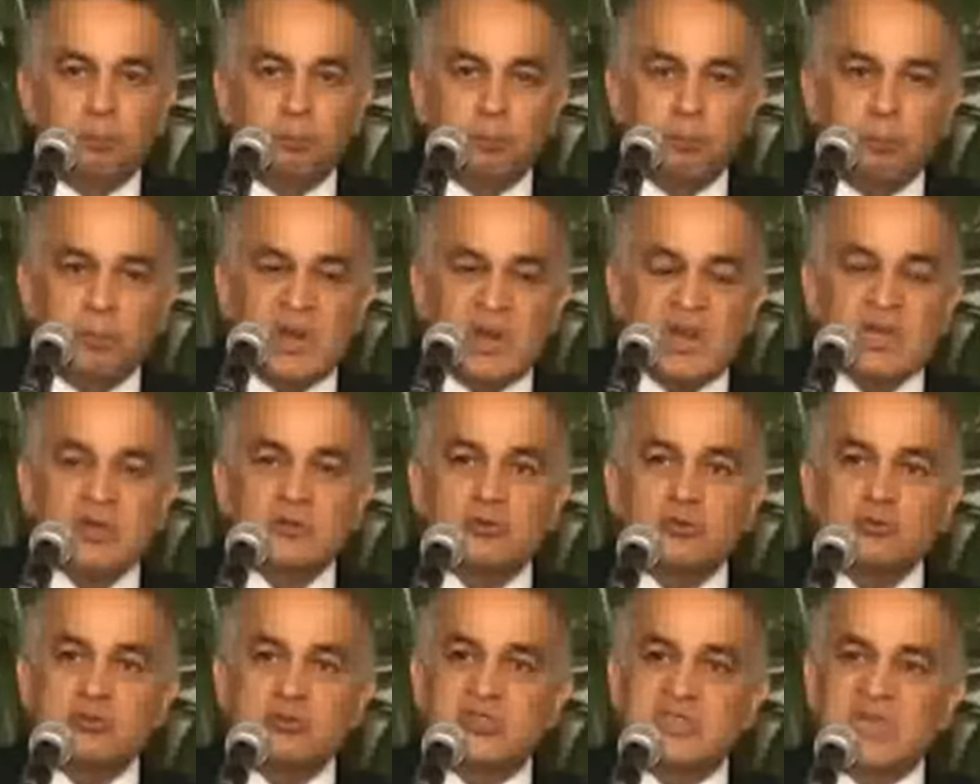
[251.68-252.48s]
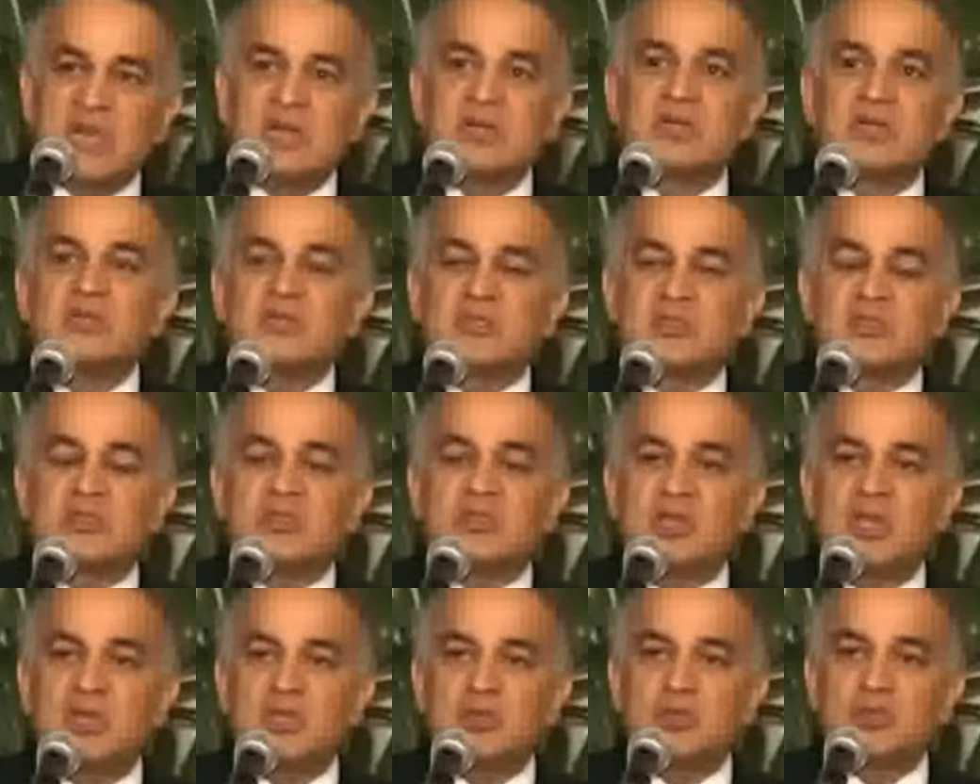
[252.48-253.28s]
bring to center
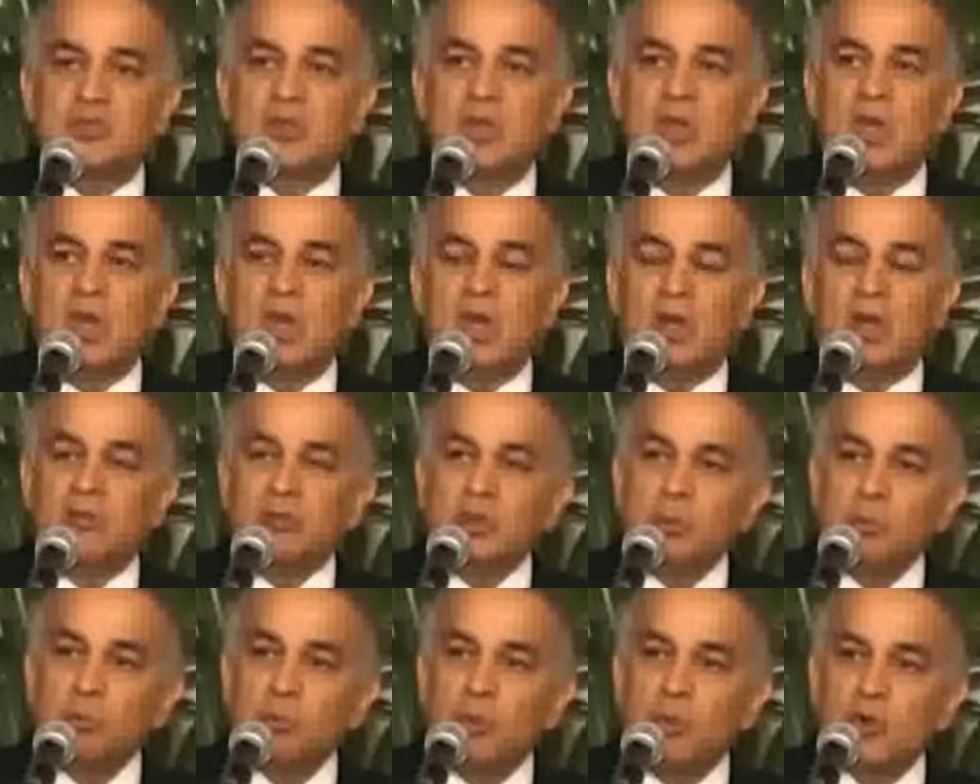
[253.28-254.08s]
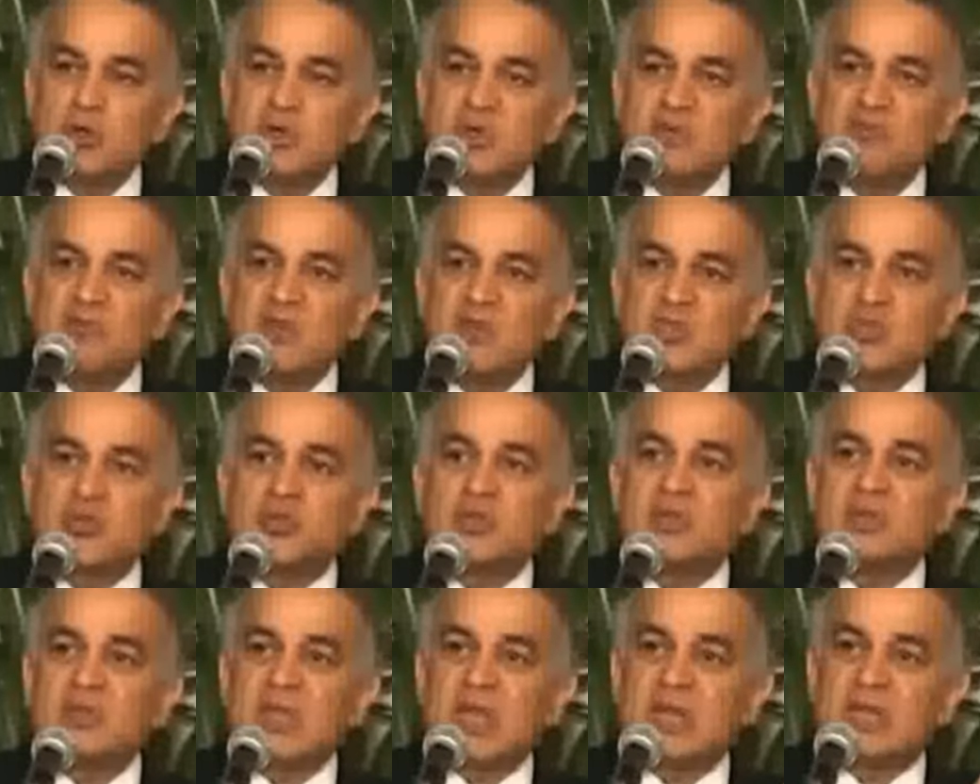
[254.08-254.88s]
stage the
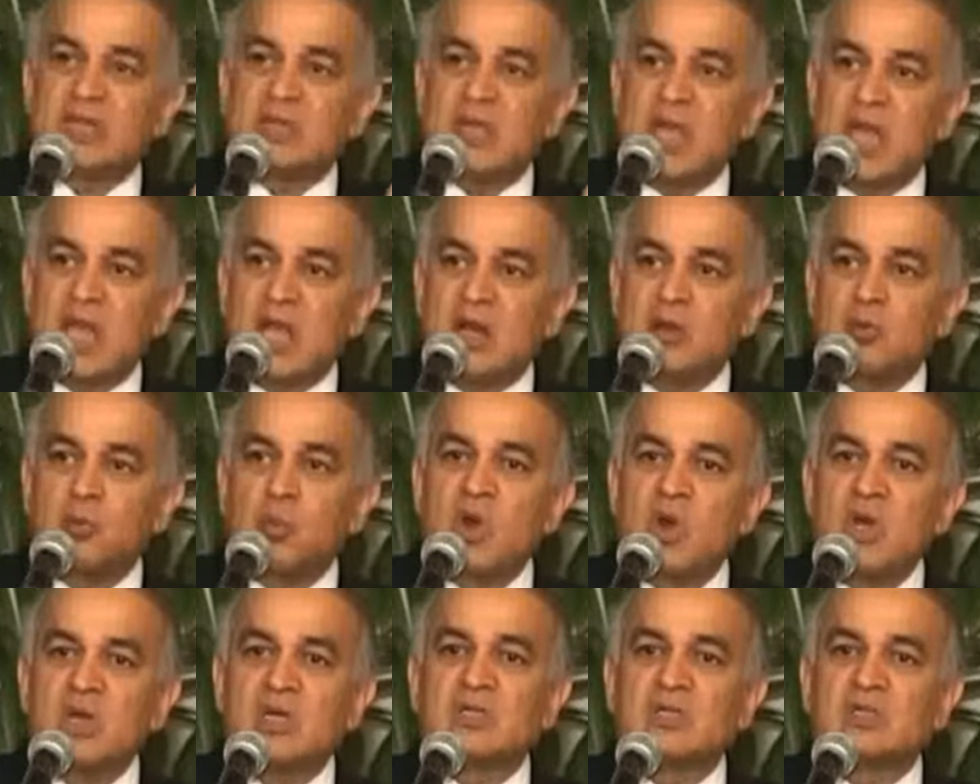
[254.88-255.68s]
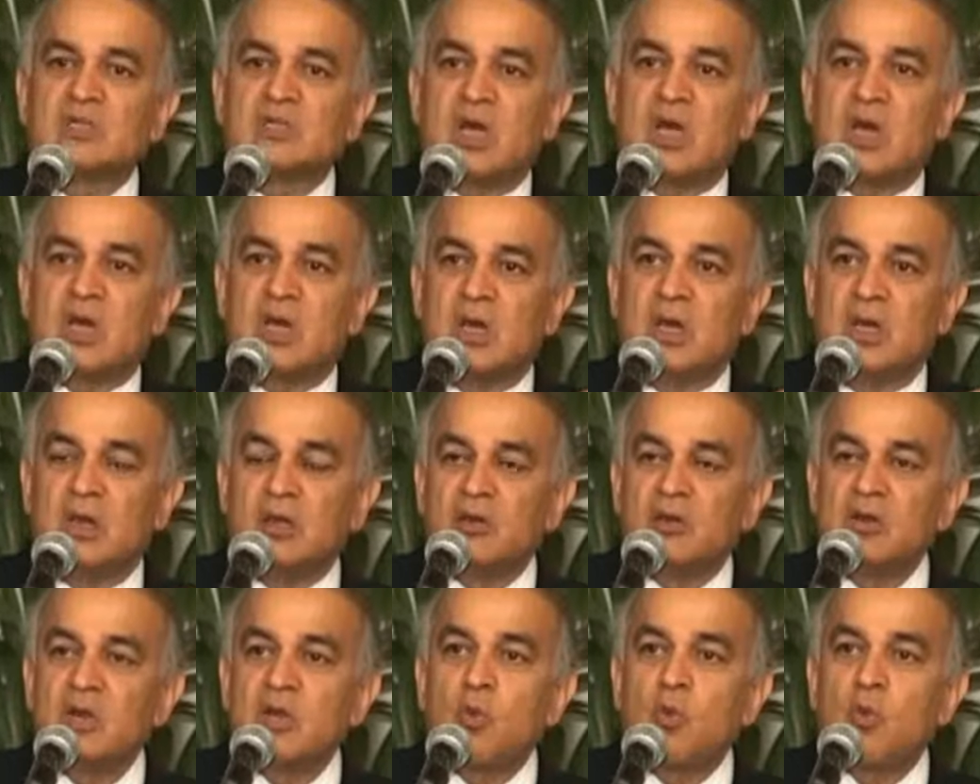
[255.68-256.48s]
motivation that the health workers
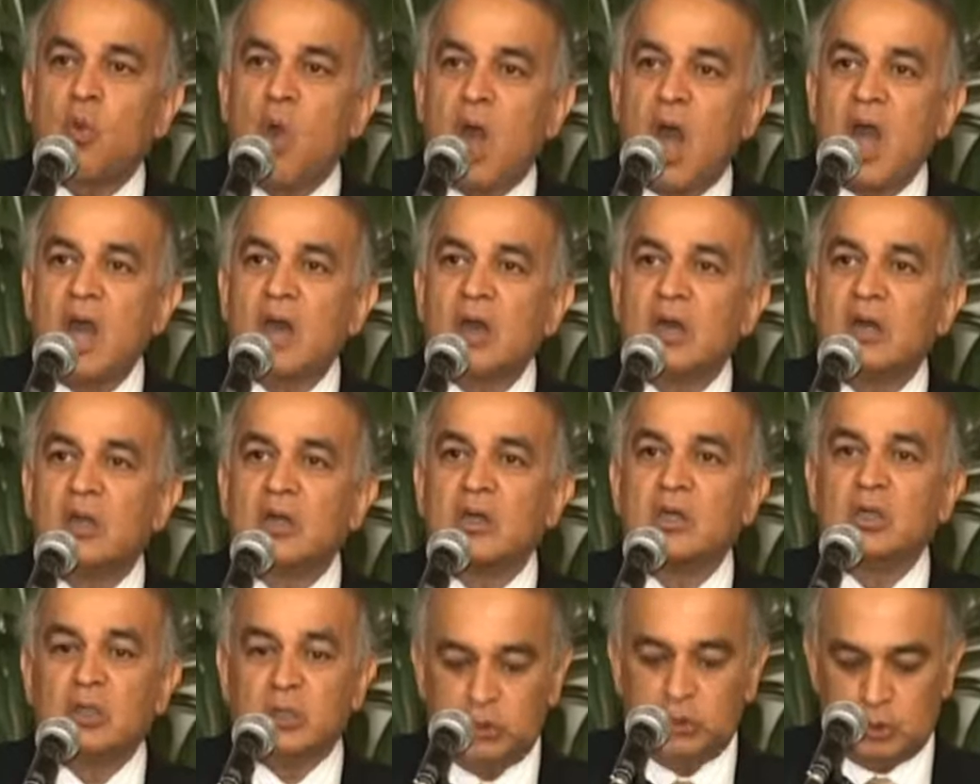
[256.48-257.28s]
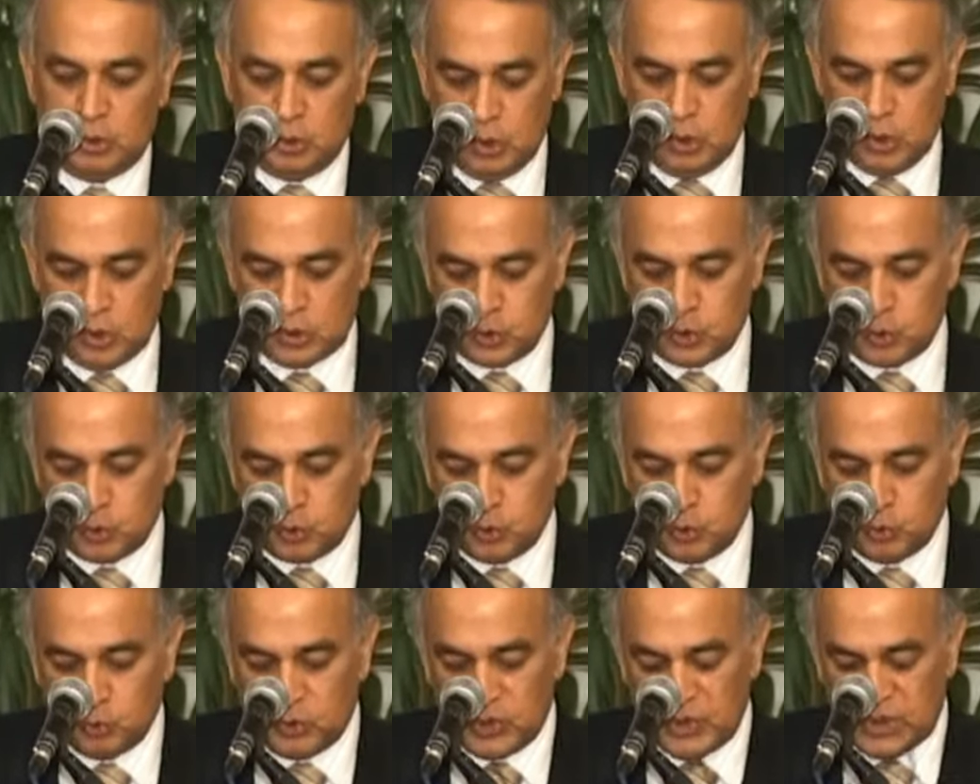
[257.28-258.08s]
require to
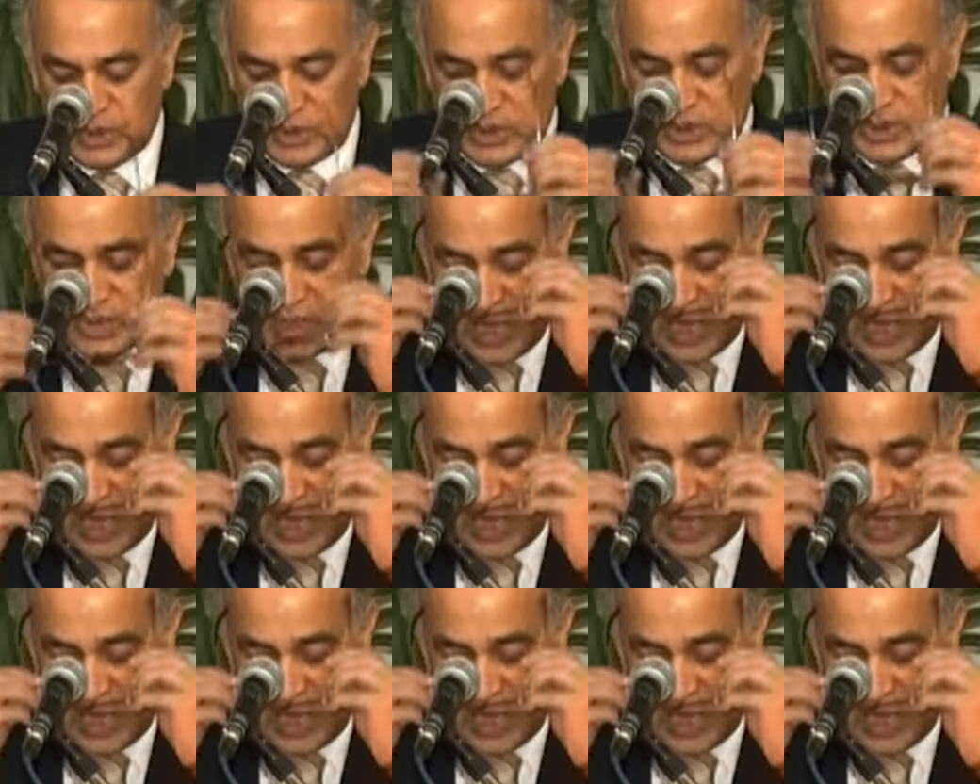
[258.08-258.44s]
do this.